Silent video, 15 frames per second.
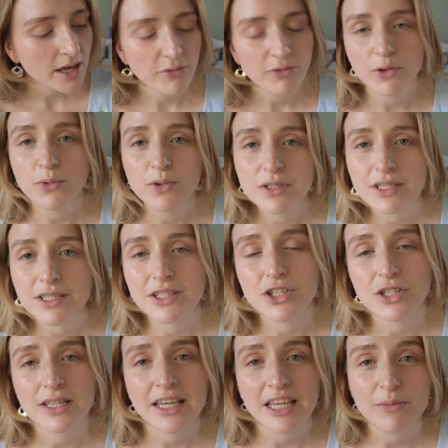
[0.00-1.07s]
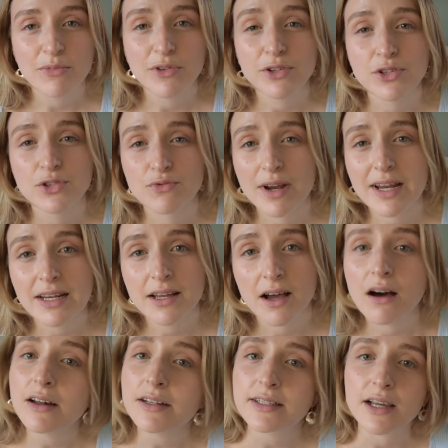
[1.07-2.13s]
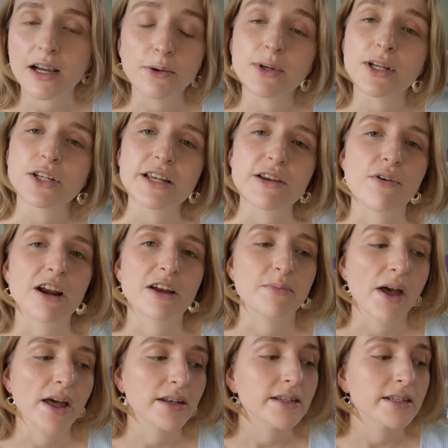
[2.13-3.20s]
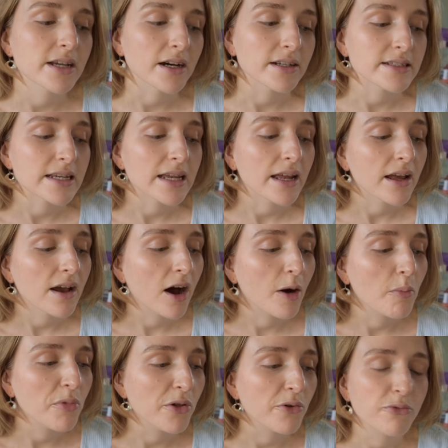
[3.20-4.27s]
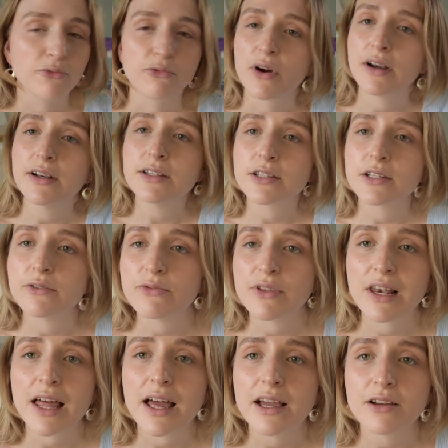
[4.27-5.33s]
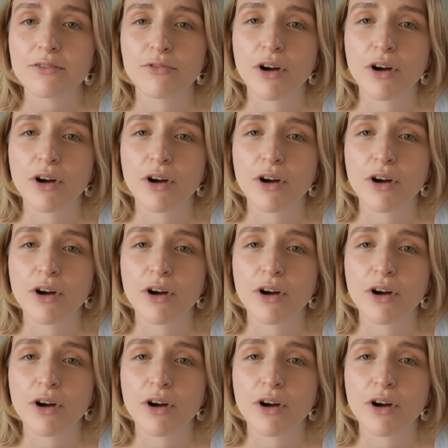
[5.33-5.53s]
If you wanted to just keep the straight cut, I would actually recommend cutting up the front of the leg